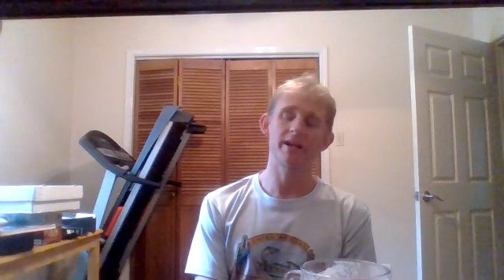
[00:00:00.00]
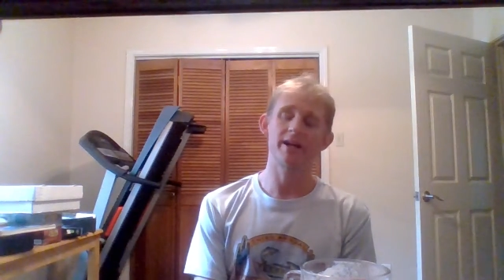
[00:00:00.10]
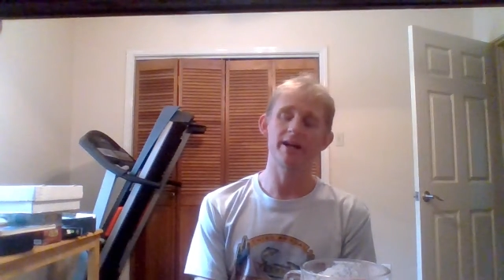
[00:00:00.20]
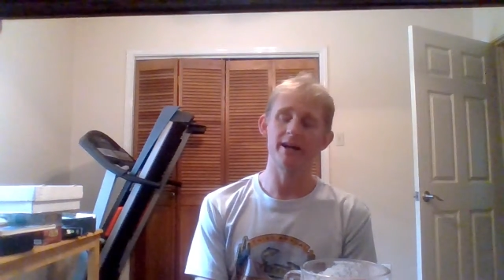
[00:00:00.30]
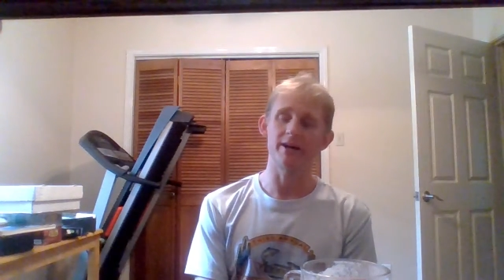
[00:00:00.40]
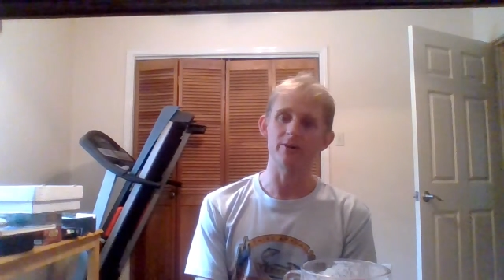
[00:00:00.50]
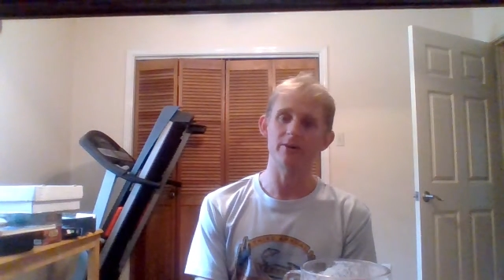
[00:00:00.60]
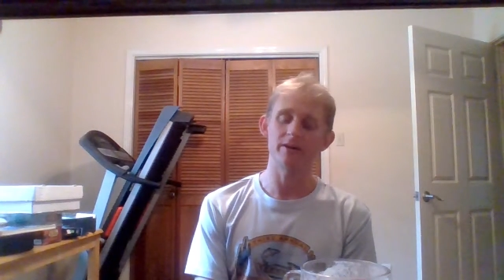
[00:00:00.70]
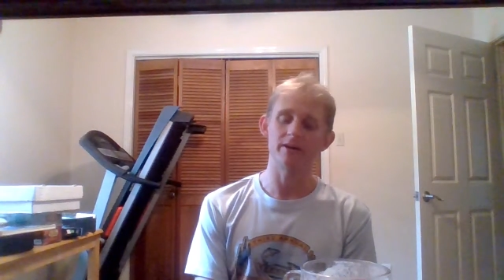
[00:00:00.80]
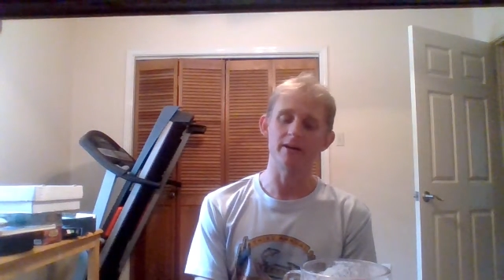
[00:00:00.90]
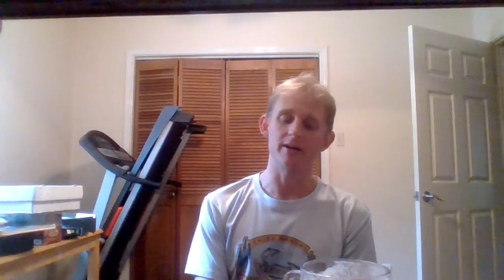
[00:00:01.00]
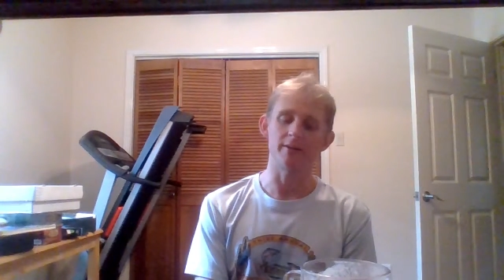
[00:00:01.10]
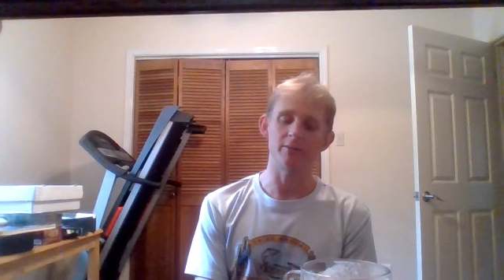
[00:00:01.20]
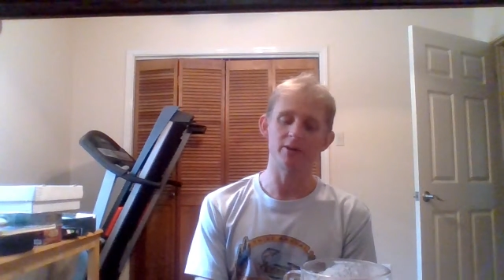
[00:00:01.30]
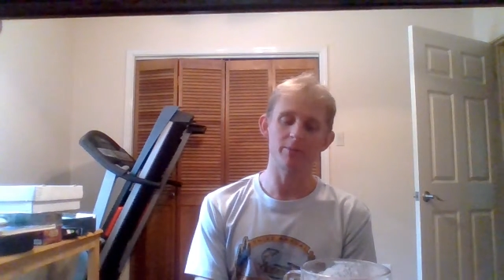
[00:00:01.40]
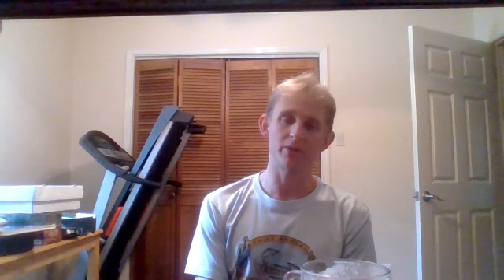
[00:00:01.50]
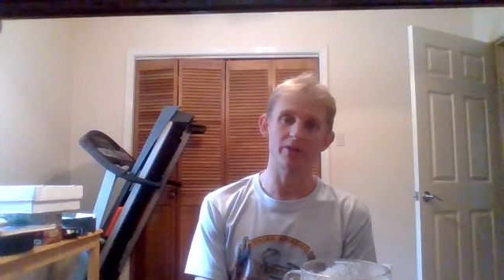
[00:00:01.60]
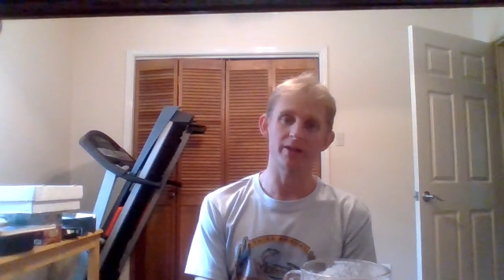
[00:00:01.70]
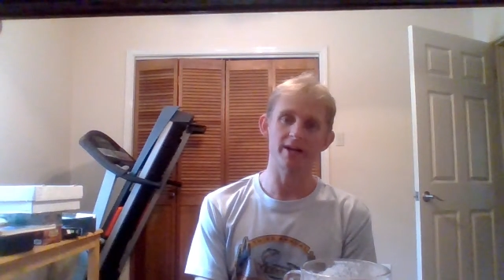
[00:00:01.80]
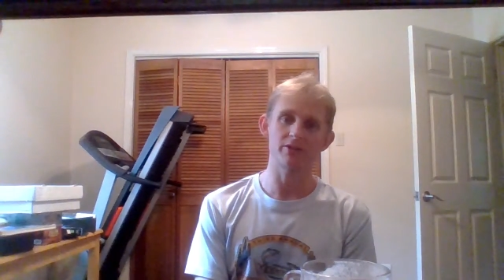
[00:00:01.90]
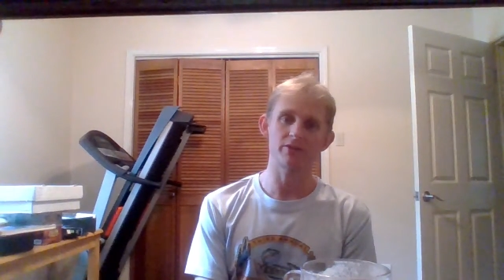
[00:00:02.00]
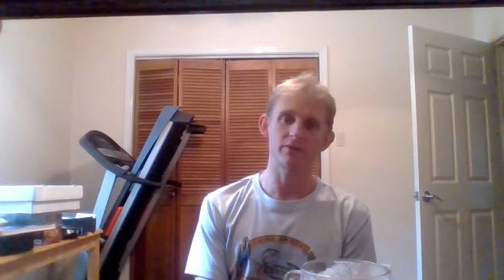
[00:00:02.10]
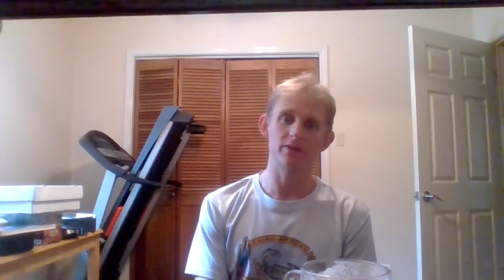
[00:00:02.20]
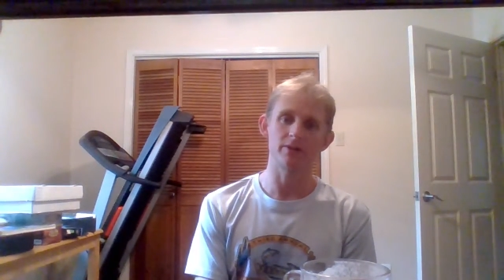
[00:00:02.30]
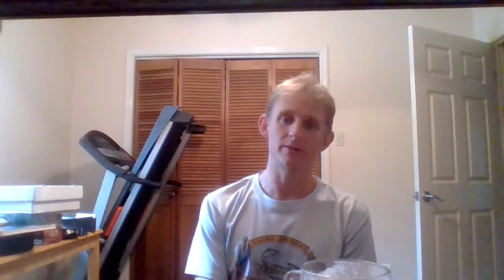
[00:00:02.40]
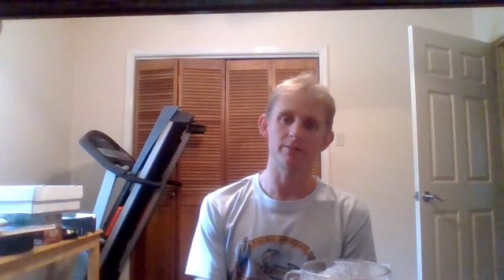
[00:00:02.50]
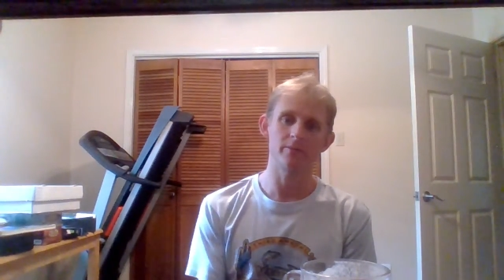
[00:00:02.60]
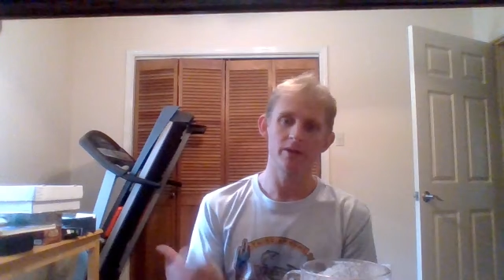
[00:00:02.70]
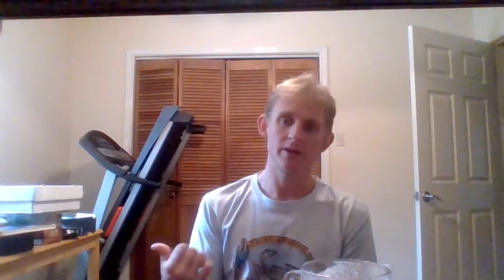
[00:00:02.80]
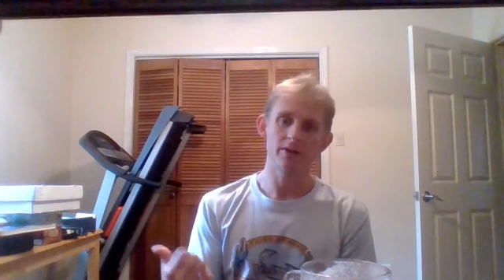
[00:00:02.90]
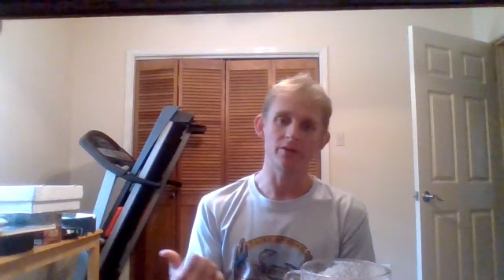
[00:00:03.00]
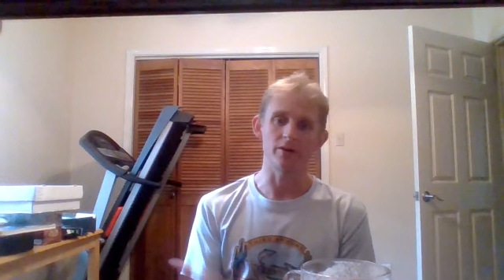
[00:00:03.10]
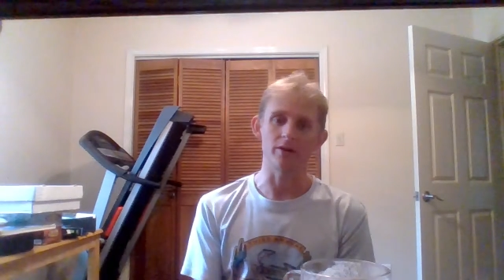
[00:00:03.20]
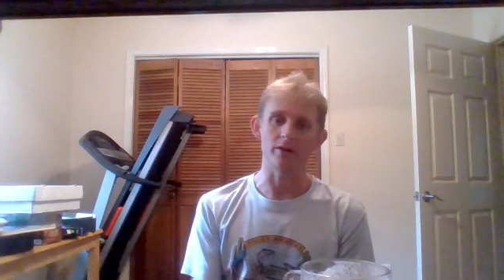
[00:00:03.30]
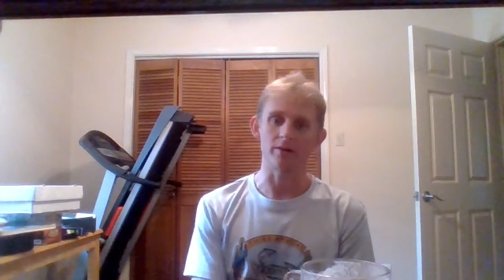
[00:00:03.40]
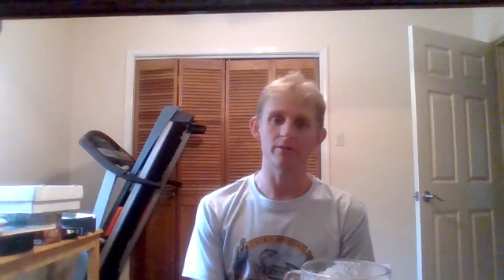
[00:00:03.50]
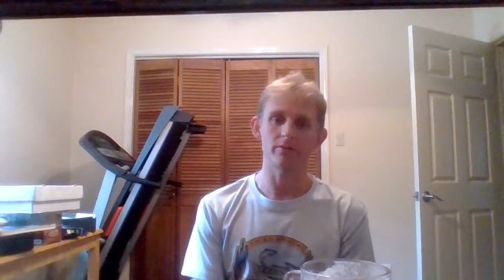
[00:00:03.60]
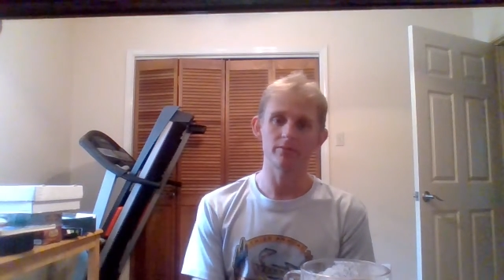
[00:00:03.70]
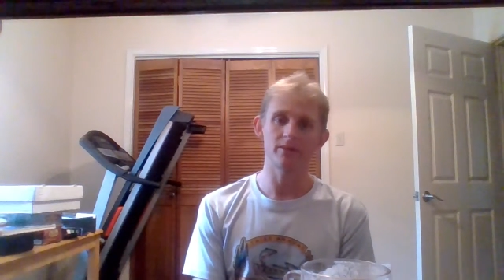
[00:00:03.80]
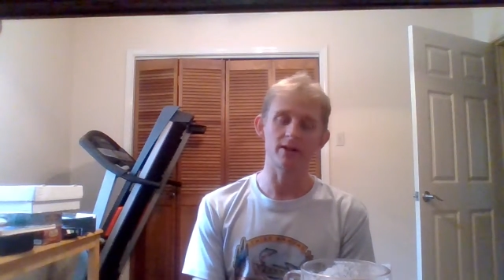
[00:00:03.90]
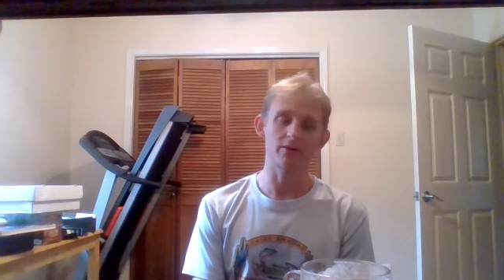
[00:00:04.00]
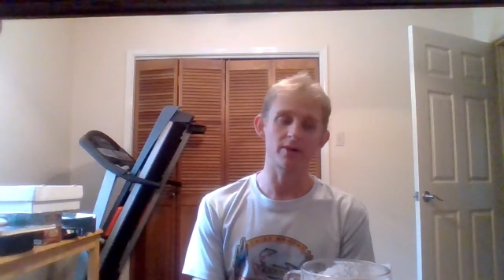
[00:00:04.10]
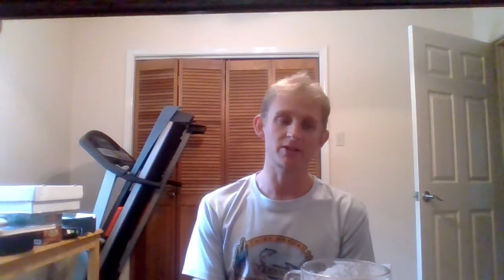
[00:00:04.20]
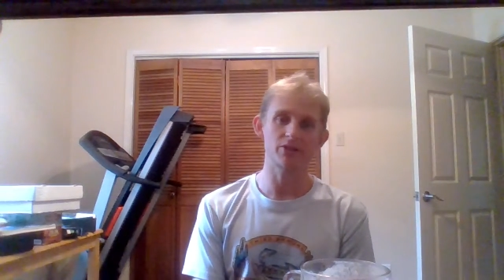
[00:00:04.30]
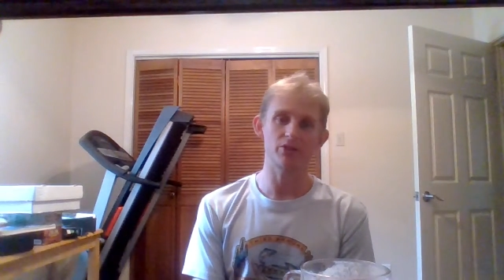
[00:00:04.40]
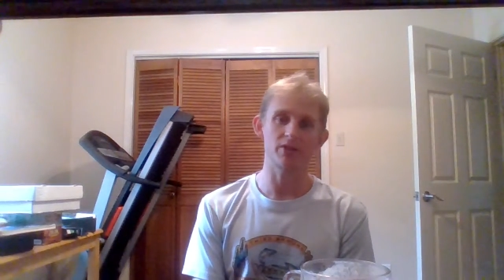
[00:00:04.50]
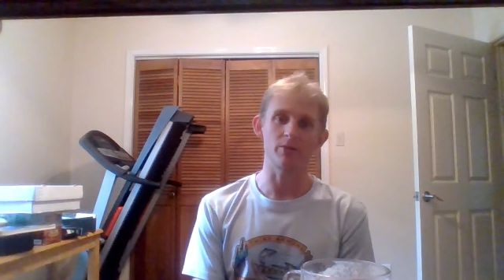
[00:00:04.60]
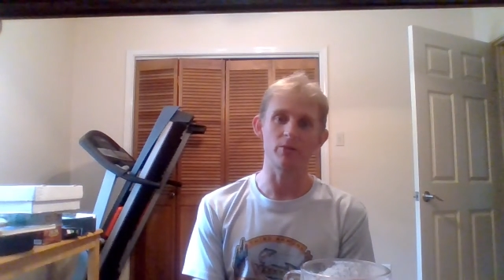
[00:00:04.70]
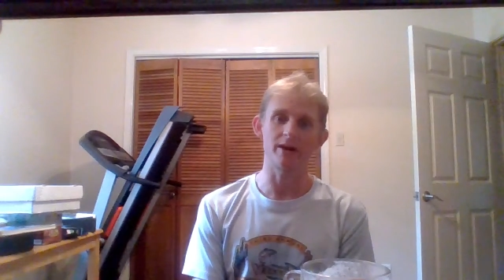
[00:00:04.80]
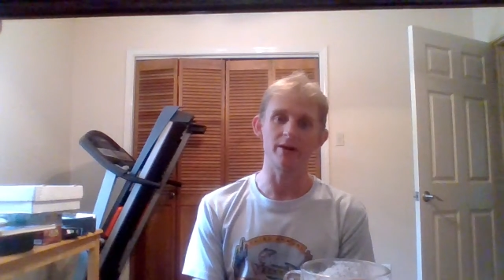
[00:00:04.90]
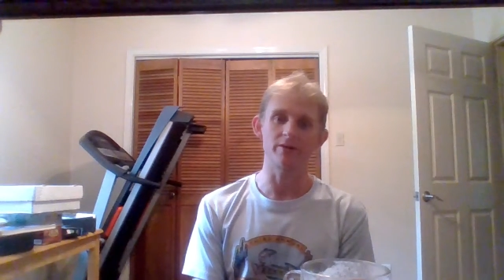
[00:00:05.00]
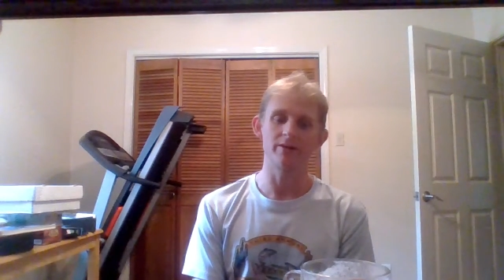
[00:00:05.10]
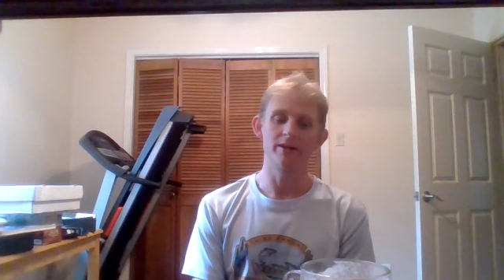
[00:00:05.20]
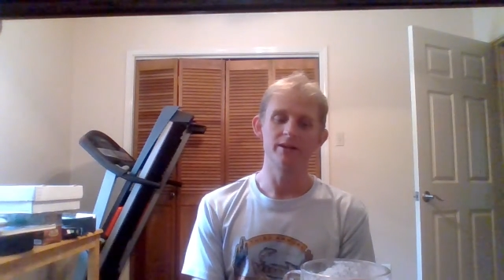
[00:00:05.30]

to head out, a couple of the guys from the Tech Cross Country team were out